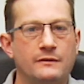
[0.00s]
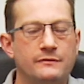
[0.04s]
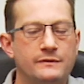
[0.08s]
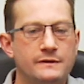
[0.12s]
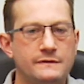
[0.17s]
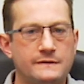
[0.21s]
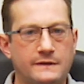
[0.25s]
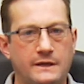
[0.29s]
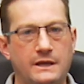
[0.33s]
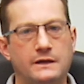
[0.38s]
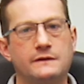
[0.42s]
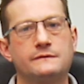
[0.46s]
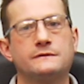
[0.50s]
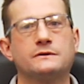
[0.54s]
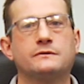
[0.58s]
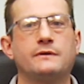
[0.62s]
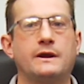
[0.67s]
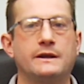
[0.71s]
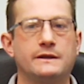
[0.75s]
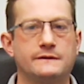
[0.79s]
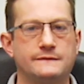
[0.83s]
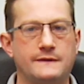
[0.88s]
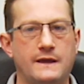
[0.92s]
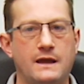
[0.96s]
This kit is a
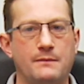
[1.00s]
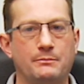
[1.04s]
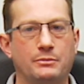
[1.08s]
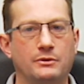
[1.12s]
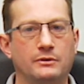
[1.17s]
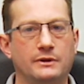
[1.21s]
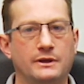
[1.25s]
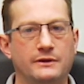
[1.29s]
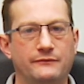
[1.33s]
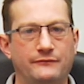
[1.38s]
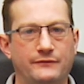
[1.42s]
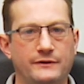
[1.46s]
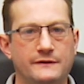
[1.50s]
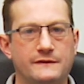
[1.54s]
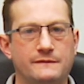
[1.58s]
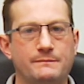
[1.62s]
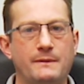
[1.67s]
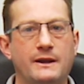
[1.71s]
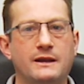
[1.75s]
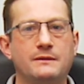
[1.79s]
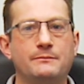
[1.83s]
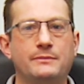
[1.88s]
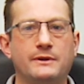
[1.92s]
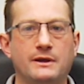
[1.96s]
great example. It fits
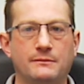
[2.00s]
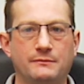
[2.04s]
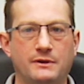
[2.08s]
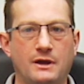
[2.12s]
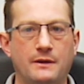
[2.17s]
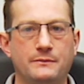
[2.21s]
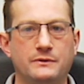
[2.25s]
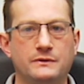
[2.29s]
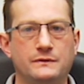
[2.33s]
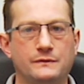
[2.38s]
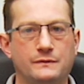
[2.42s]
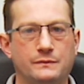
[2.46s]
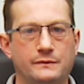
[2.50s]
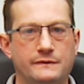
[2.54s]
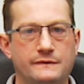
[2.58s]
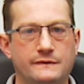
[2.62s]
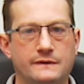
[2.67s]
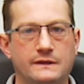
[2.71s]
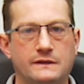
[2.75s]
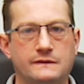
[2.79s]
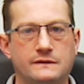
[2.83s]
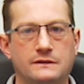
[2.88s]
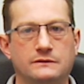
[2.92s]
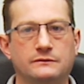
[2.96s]
many BMWs with
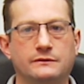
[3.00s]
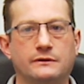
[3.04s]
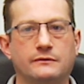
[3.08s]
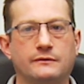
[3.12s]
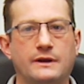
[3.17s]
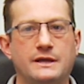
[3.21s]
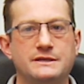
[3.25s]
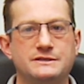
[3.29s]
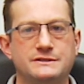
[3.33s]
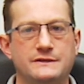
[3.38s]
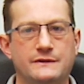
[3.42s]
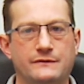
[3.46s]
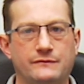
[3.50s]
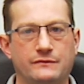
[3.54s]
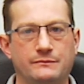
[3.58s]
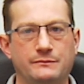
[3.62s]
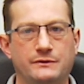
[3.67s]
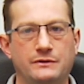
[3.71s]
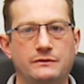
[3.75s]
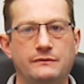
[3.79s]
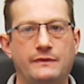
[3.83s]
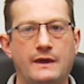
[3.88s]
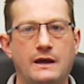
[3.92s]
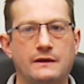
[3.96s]
6-cylinder engines
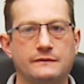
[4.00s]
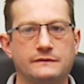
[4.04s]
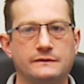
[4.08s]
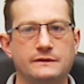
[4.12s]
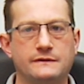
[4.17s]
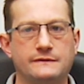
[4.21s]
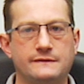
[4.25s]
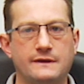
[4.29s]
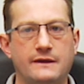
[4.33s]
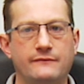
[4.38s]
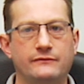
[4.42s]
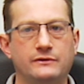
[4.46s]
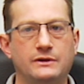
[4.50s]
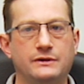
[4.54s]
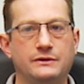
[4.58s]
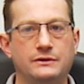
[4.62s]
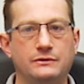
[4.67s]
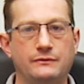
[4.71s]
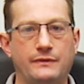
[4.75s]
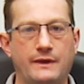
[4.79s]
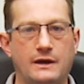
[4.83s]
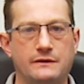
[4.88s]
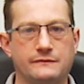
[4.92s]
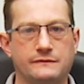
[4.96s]
from 2007 to
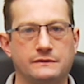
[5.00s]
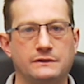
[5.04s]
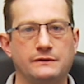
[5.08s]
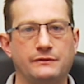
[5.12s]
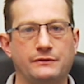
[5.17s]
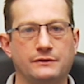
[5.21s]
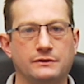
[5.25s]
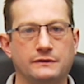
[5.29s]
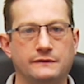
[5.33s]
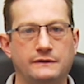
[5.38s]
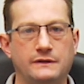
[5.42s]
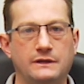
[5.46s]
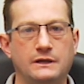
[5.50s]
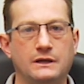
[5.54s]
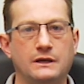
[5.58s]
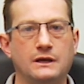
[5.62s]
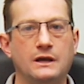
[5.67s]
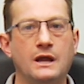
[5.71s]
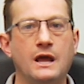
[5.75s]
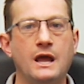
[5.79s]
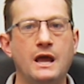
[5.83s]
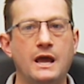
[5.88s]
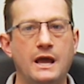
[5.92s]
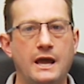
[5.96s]

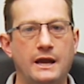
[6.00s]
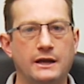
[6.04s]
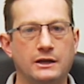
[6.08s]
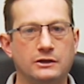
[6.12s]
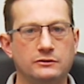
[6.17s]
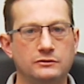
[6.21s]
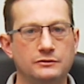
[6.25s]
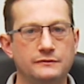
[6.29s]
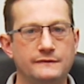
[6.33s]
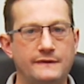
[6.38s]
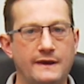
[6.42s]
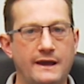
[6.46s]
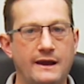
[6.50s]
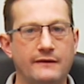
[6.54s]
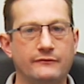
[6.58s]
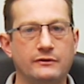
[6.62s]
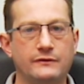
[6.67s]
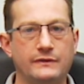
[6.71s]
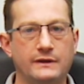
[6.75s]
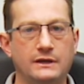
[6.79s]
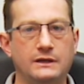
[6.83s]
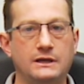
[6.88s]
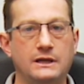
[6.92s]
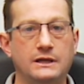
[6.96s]
2013 and includes
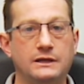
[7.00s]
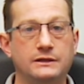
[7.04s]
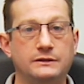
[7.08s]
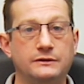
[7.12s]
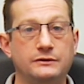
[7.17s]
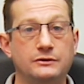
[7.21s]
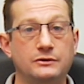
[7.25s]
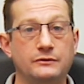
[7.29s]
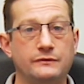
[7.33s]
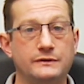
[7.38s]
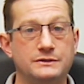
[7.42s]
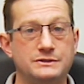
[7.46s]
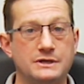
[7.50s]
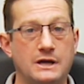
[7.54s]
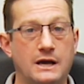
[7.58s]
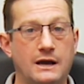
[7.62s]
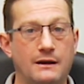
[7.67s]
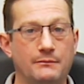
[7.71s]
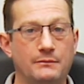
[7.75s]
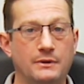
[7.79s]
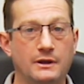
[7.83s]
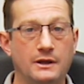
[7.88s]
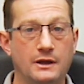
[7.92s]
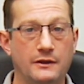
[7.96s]
everything needed to do the
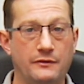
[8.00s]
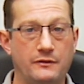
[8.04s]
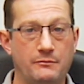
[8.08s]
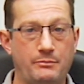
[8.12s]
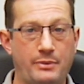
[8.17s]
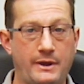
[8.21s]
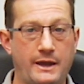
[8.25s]
job: the